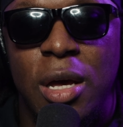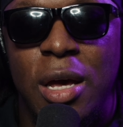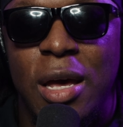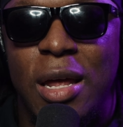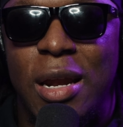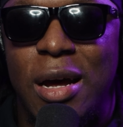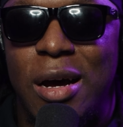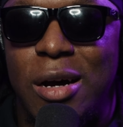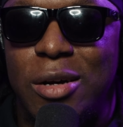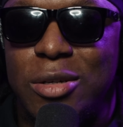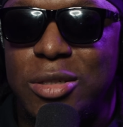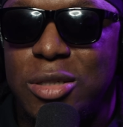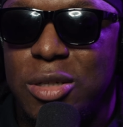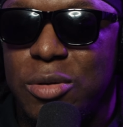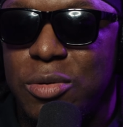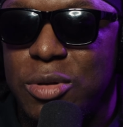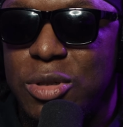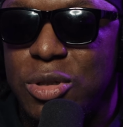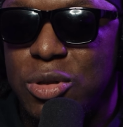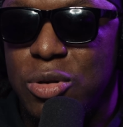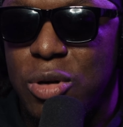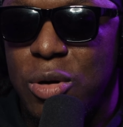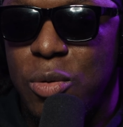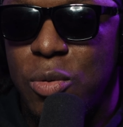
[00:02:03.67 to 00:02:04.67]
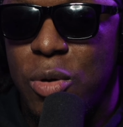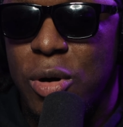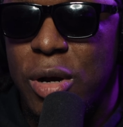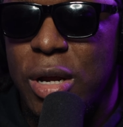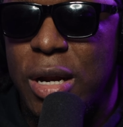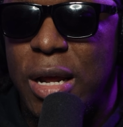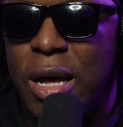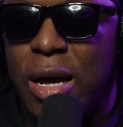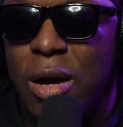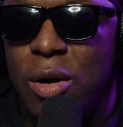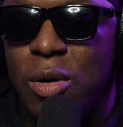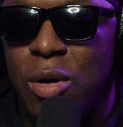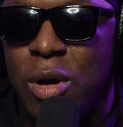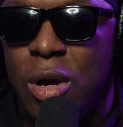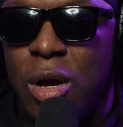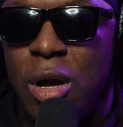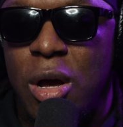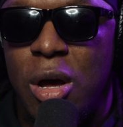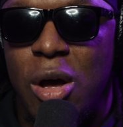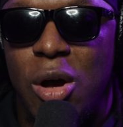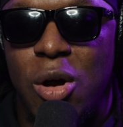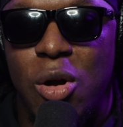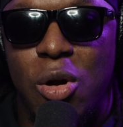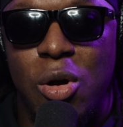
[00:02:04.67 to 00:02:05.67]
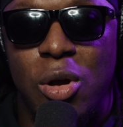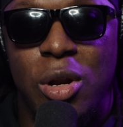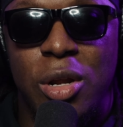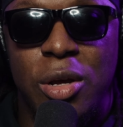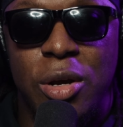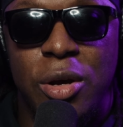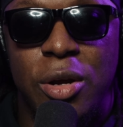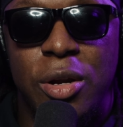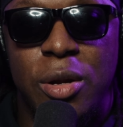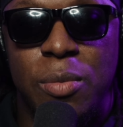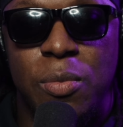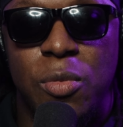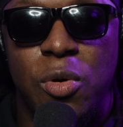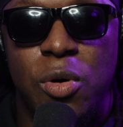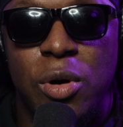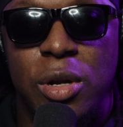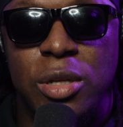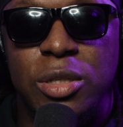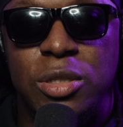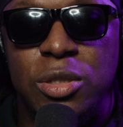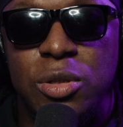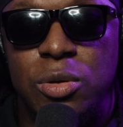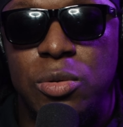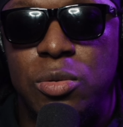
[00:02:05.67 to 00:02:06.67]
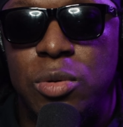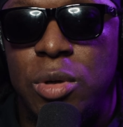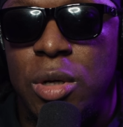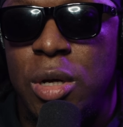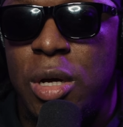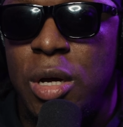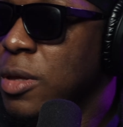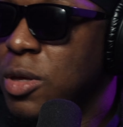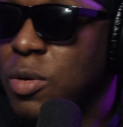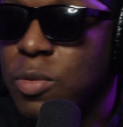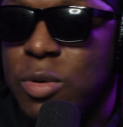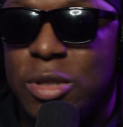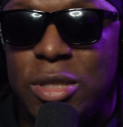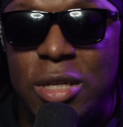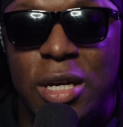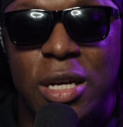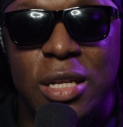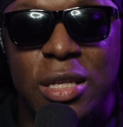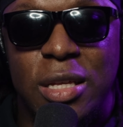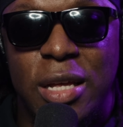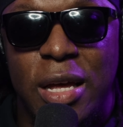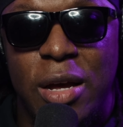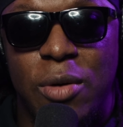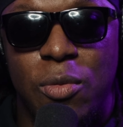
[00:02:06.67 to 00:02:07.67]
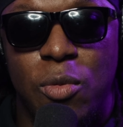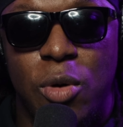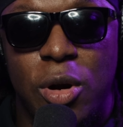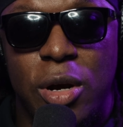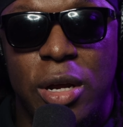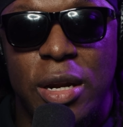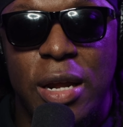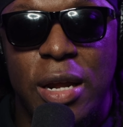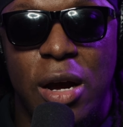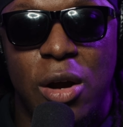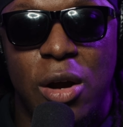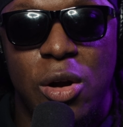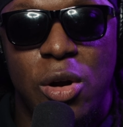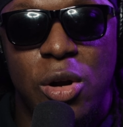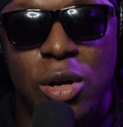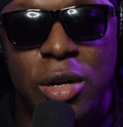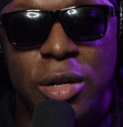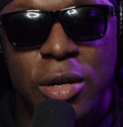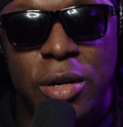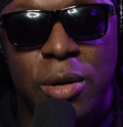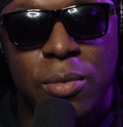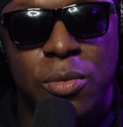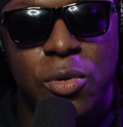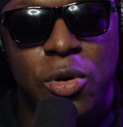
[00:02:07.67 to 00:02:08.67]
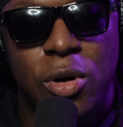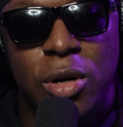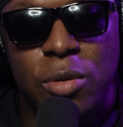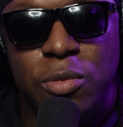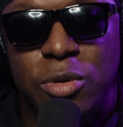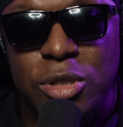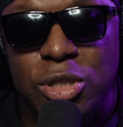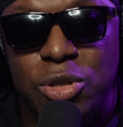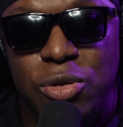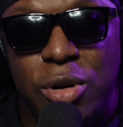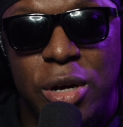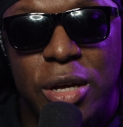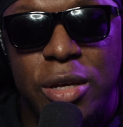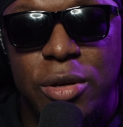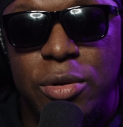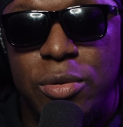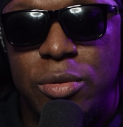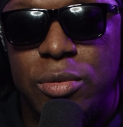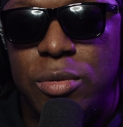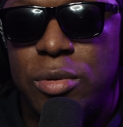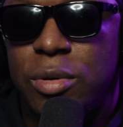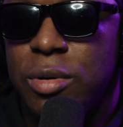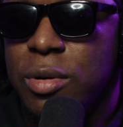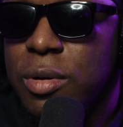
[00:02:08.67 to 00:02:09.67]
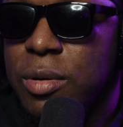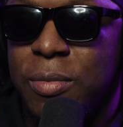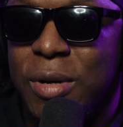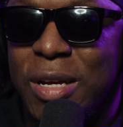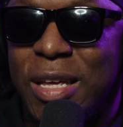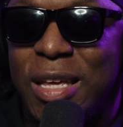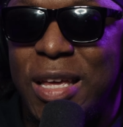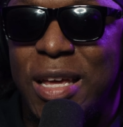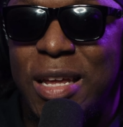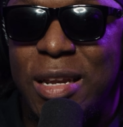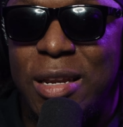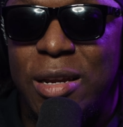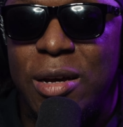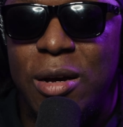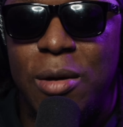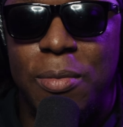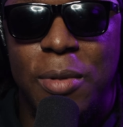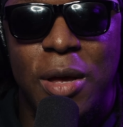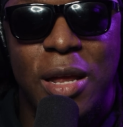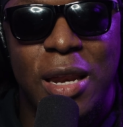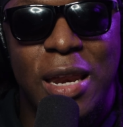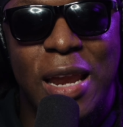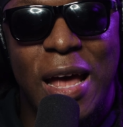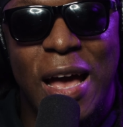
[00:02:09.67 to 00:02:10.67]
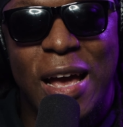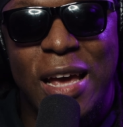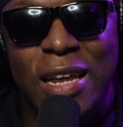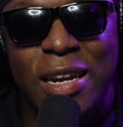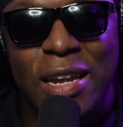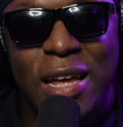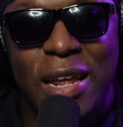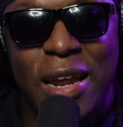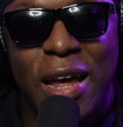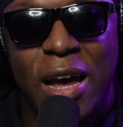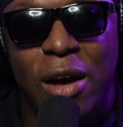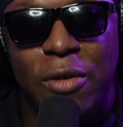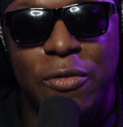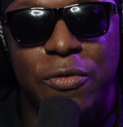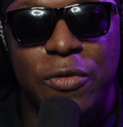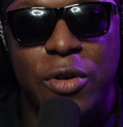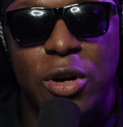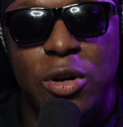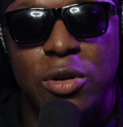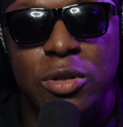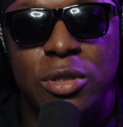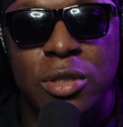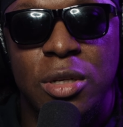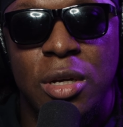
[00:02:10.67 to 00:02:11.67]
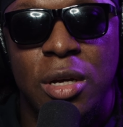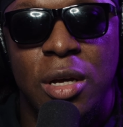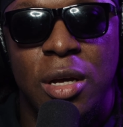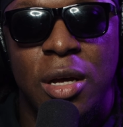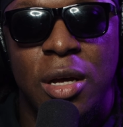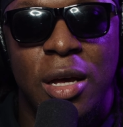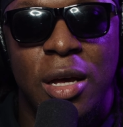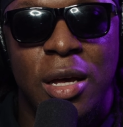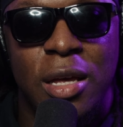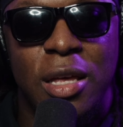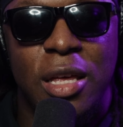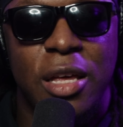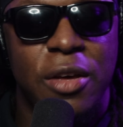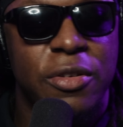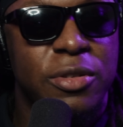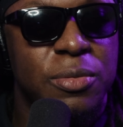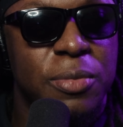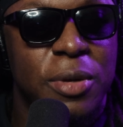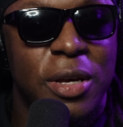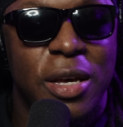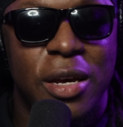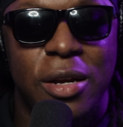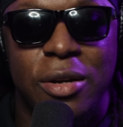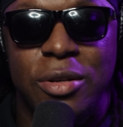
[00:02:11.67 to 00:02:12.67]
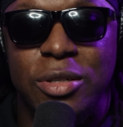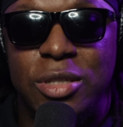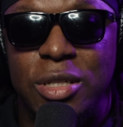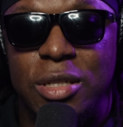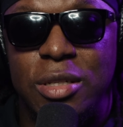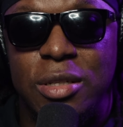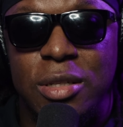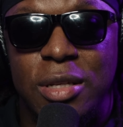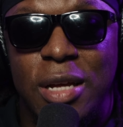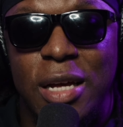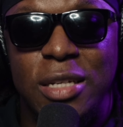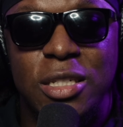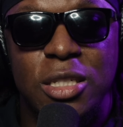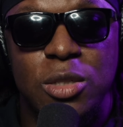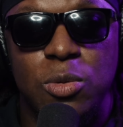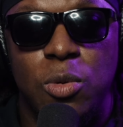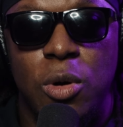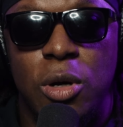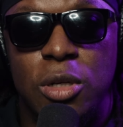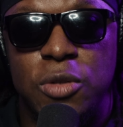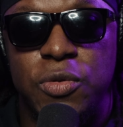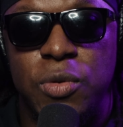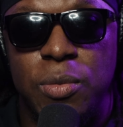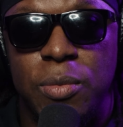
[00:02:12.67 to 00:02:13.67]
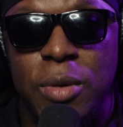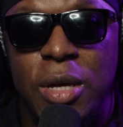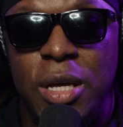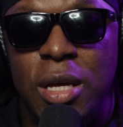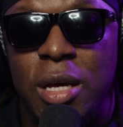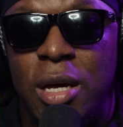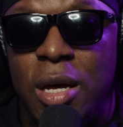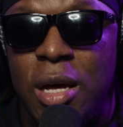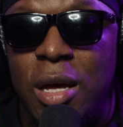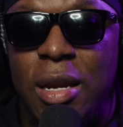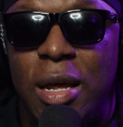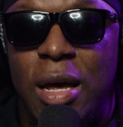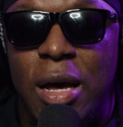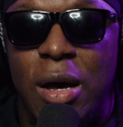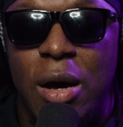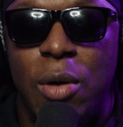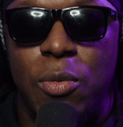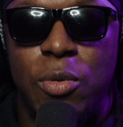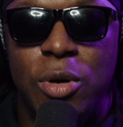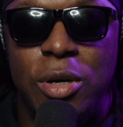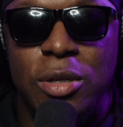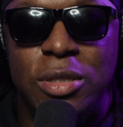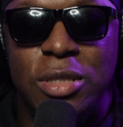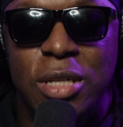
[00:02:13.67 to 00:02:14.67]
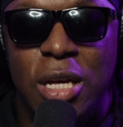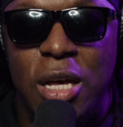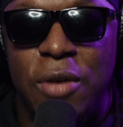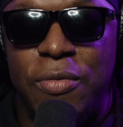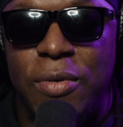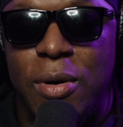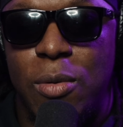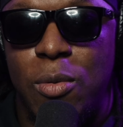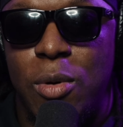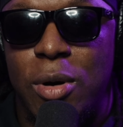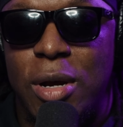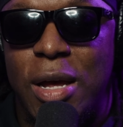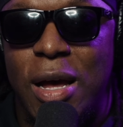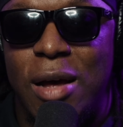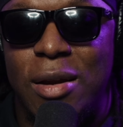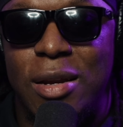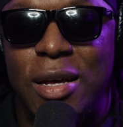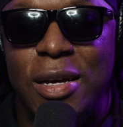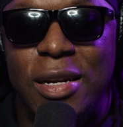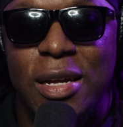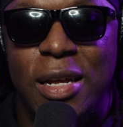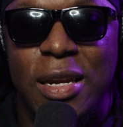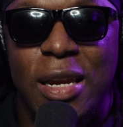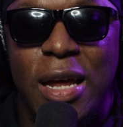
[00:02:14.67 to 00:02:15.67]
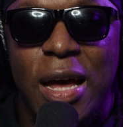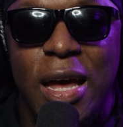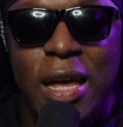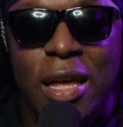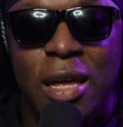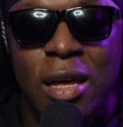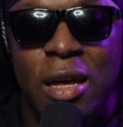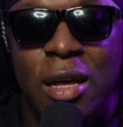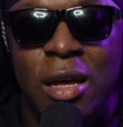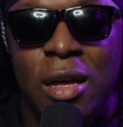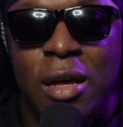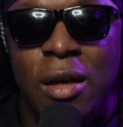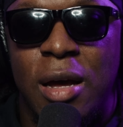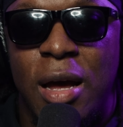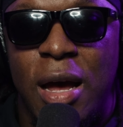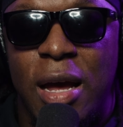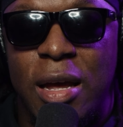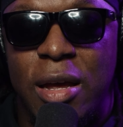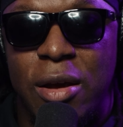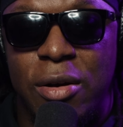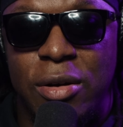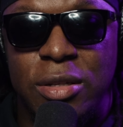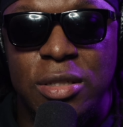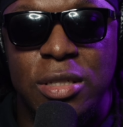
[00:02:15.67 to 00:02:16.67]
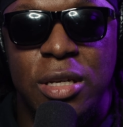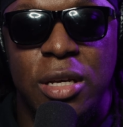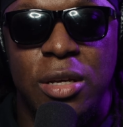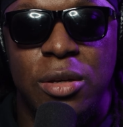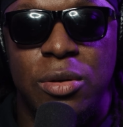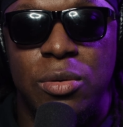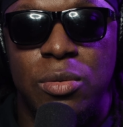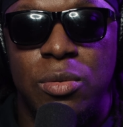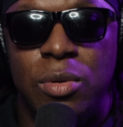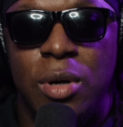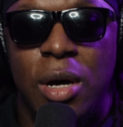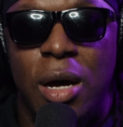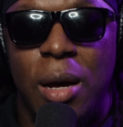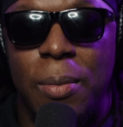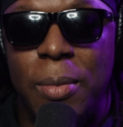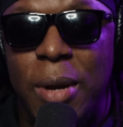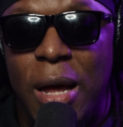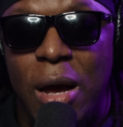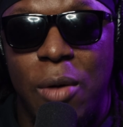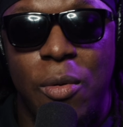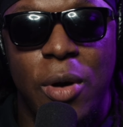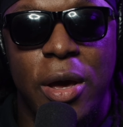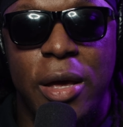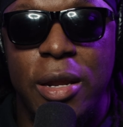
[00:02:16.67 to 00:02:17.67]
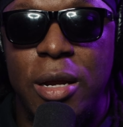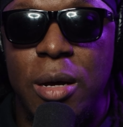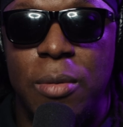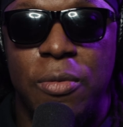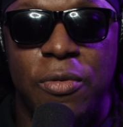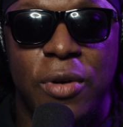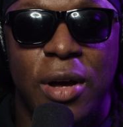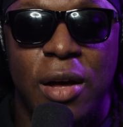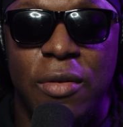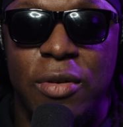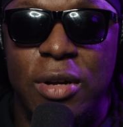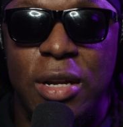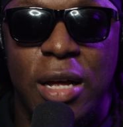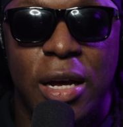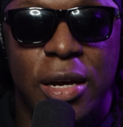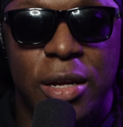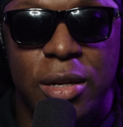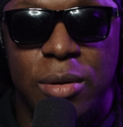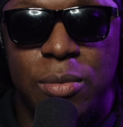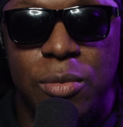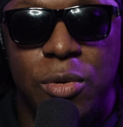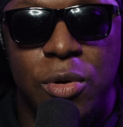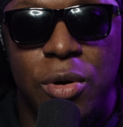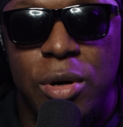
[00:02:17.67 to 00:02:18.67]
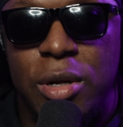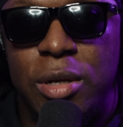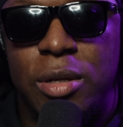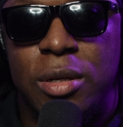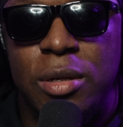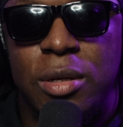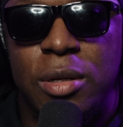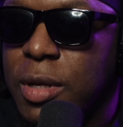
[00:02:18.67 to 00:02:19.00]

And I also enjoy working out earlier in the morning too. You would think that working out early in the morning would drain you, but getting up and knocking that out first gives me energy. That just works for me. Now, I will say, if I work out late at night, I guarantee you I'm not waking up 5 o'clock in the morning.